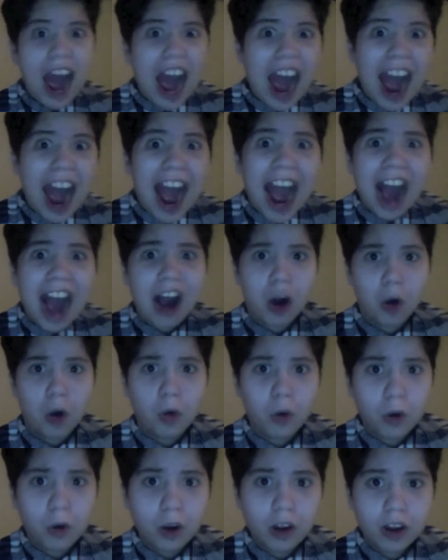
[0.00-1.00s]

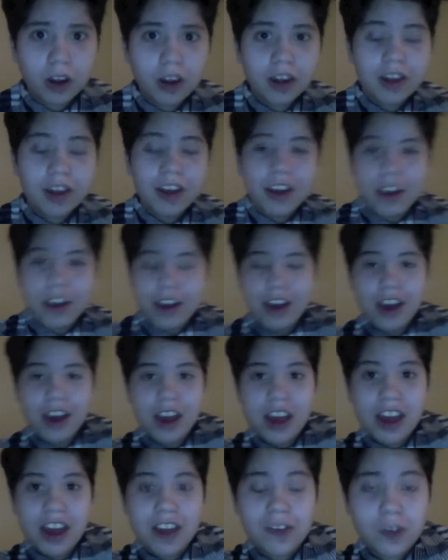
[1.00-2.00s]
how,
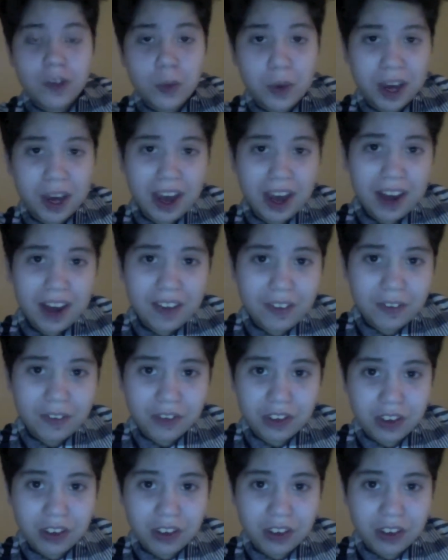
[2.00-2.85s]
if you have,